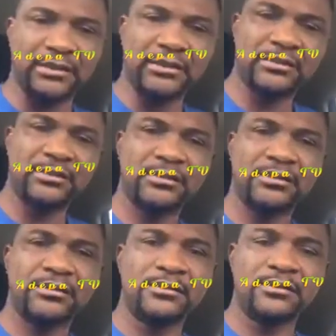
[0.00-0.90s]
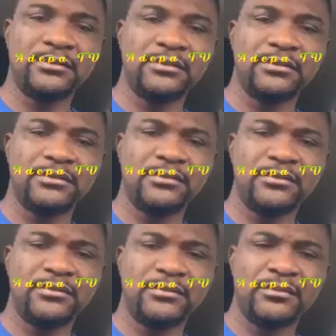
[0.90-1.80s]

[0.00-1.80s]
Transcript: (silence)